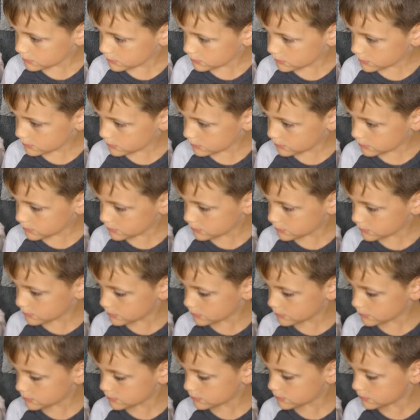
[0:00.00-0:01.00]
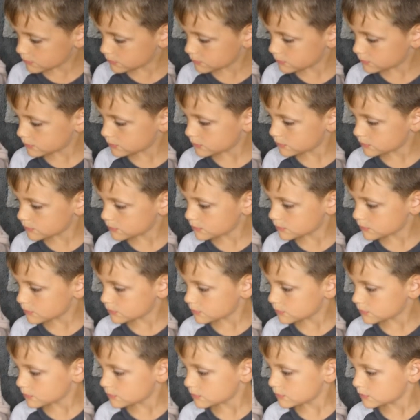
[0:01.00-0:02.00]

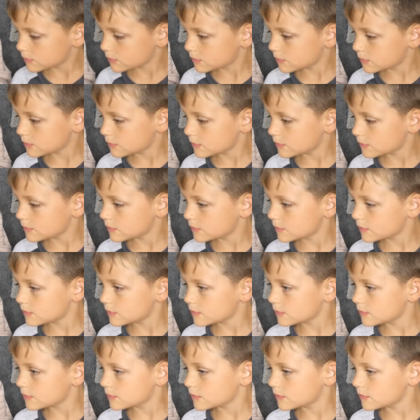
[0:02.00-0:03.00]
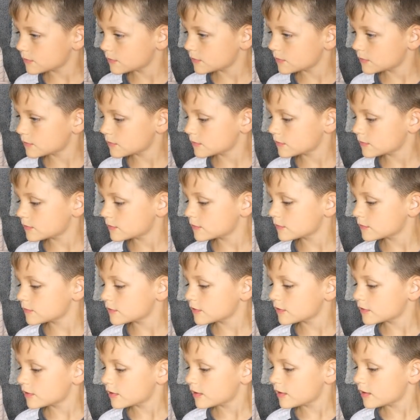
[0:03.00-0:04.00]

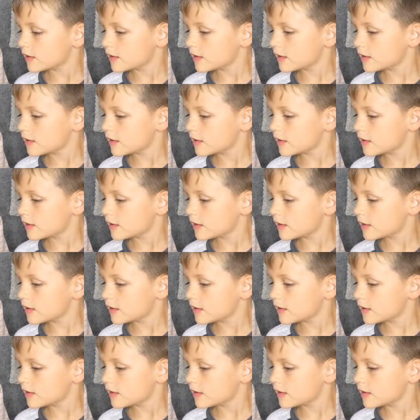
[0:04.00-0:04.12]
(not speaking)